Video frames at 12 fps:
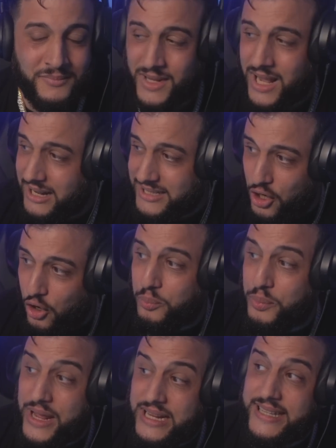I told
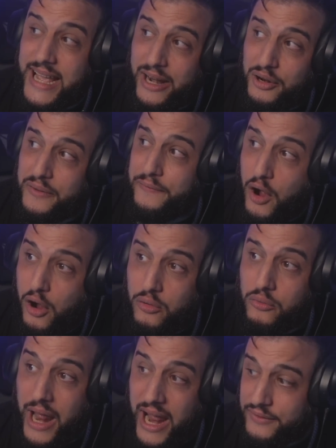Pete dead on the
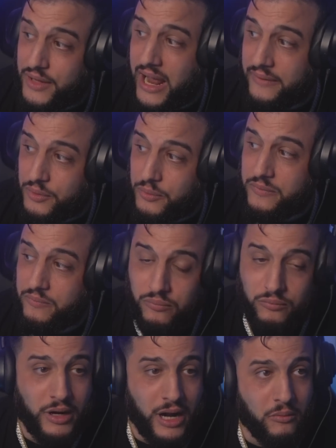phone after
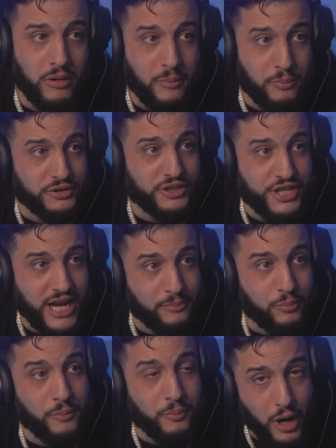when I booked the
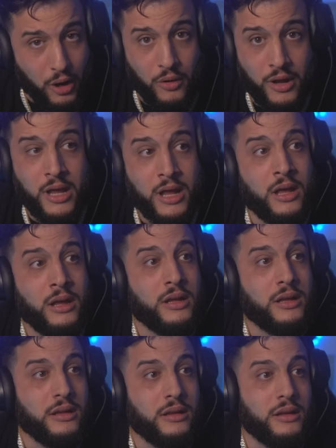Jackboy, bro.
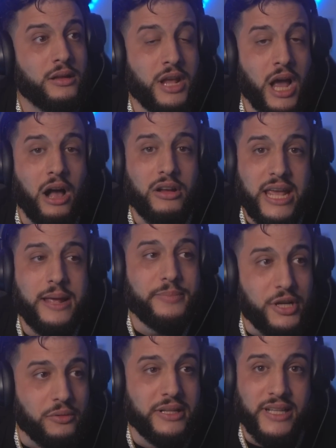Y'all keep
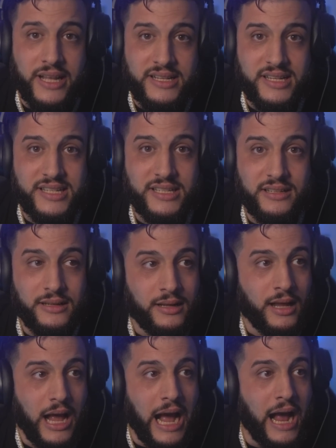doing this.
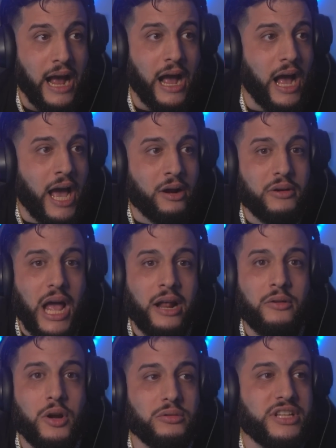I
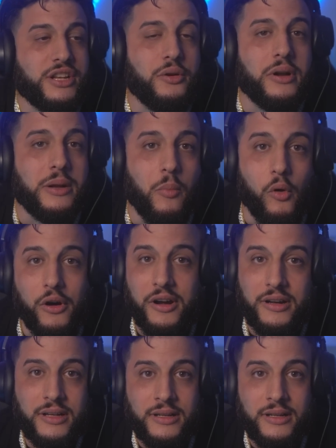don't know what to do anymore.